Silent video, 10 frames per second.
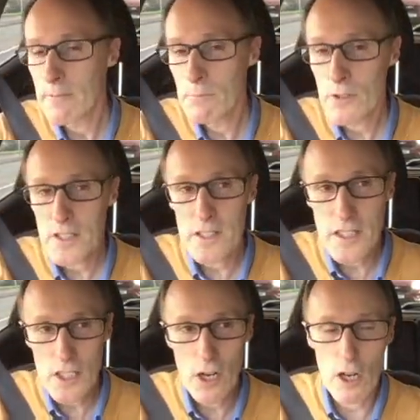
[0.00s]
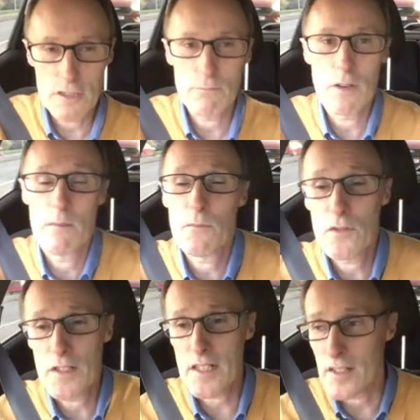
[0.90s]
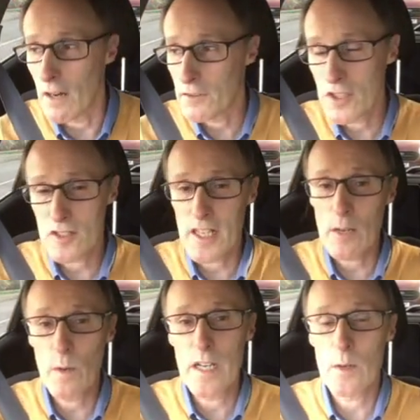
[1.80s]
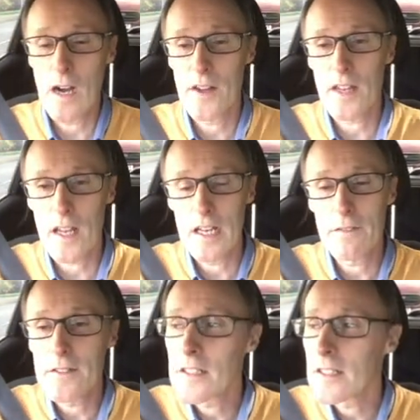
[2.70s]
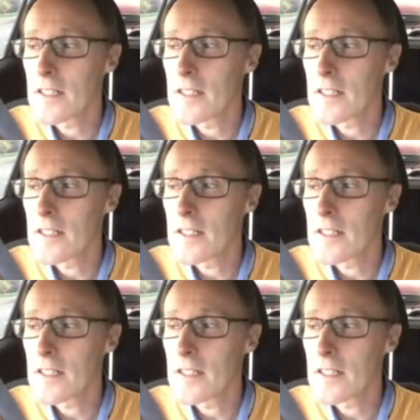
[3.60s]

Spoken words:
But you're causing problems for yourself. Just stay where you are in the left.